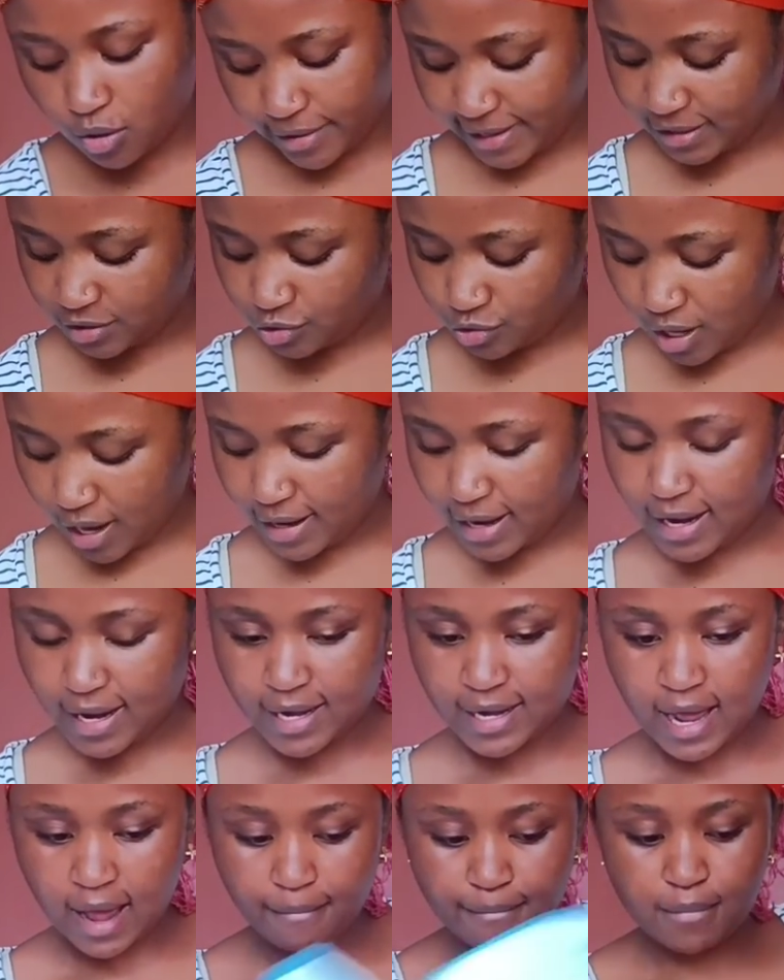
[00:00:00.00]
orange one
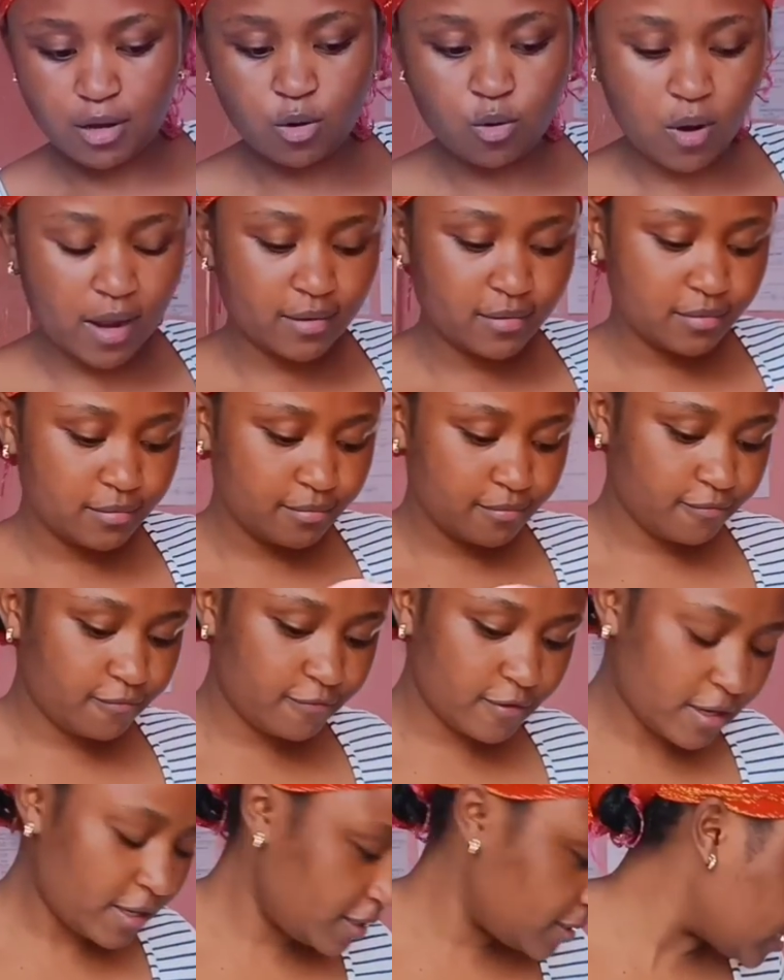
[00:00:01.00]
and a blue one
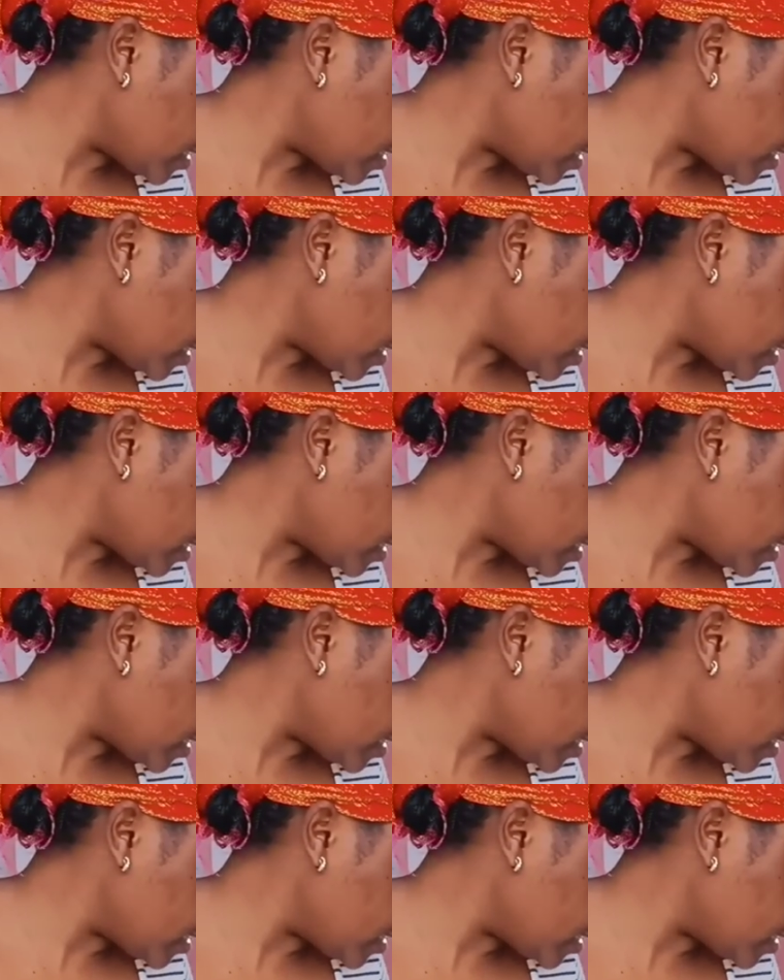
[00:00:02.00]
very